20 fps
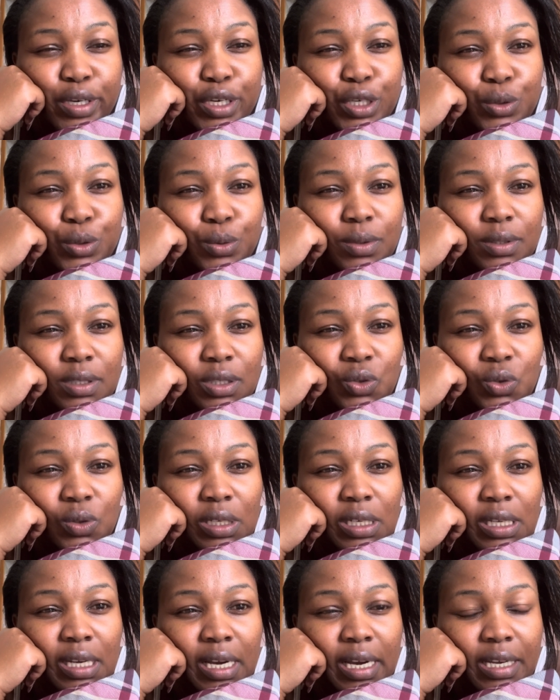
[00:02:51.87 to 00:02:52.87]
she wasn't
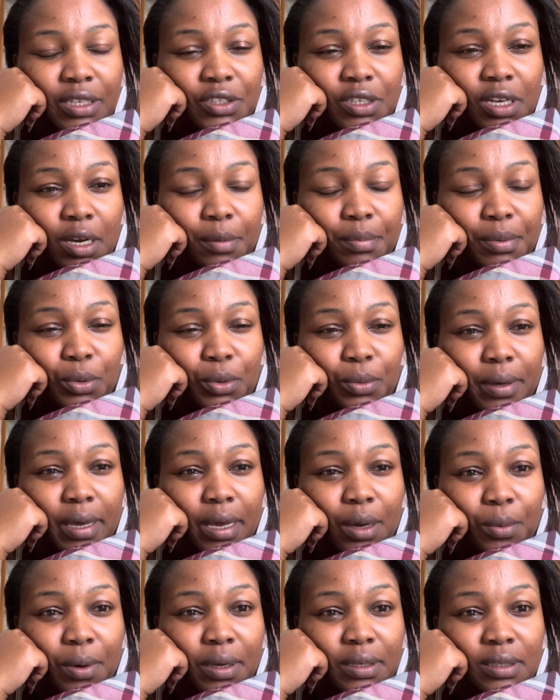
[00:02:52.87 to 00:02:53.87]
really catching up the way
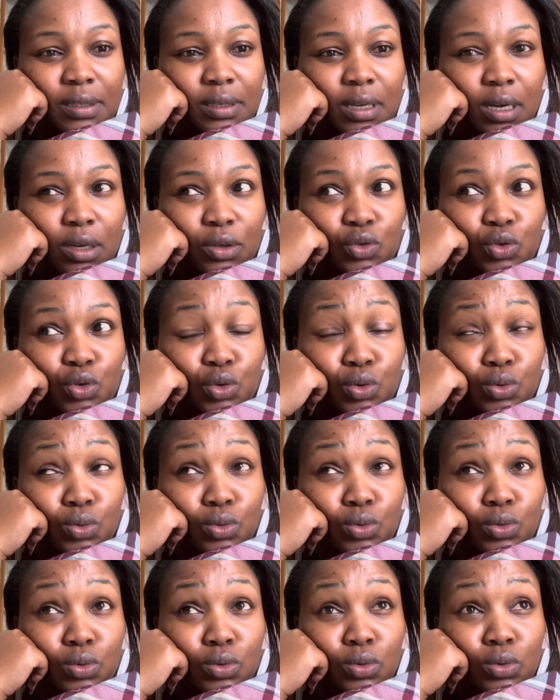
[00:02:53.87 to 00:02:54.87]
i wanted her
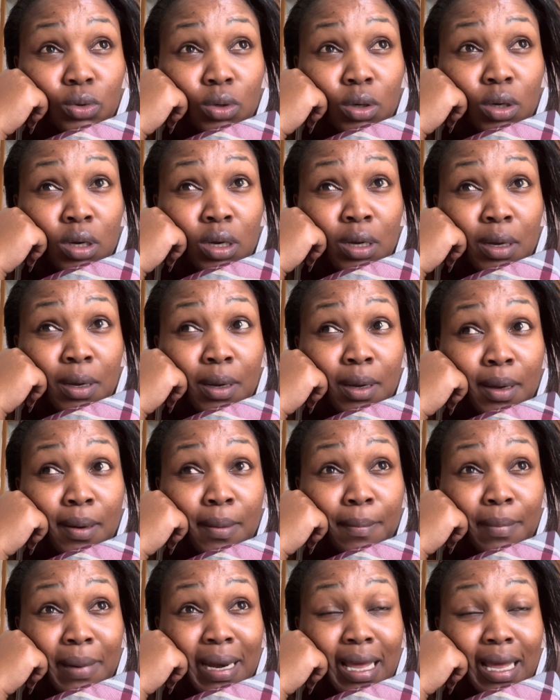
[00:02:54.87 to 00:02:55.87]
to
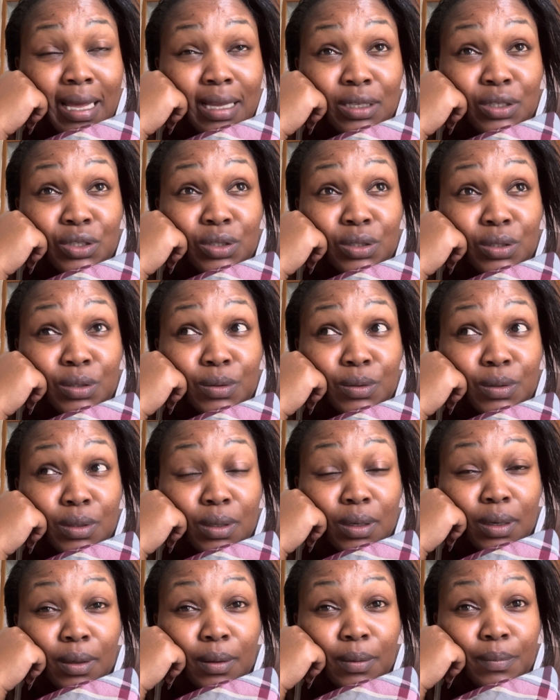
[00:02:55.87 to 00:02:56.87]
plus
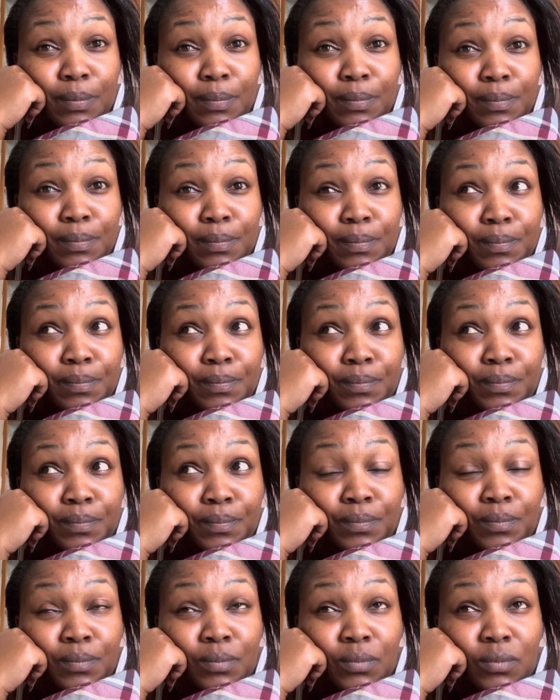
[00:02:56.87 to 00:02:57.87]
um
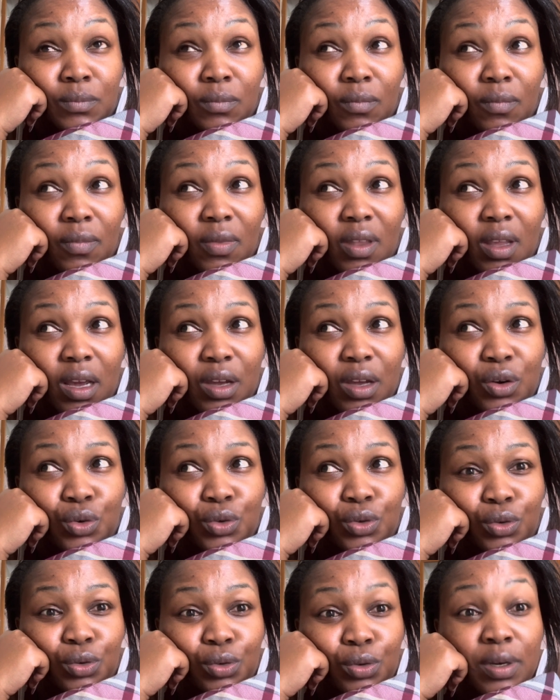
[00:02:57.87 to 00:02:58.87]
i don't
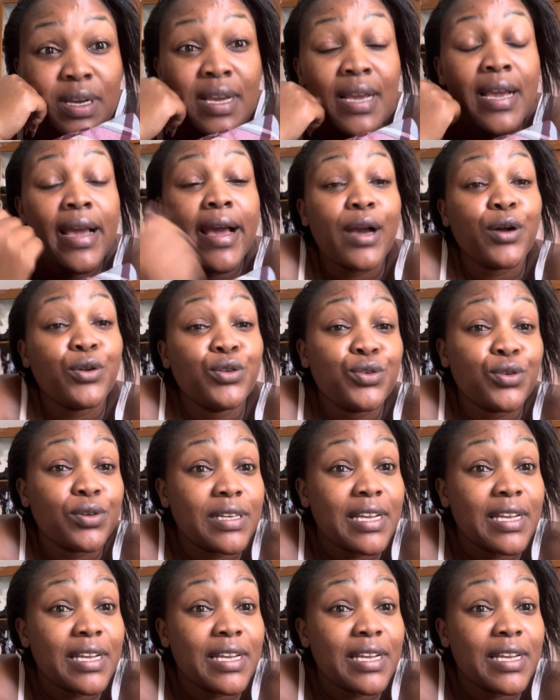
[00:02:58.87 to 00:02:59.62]
know i also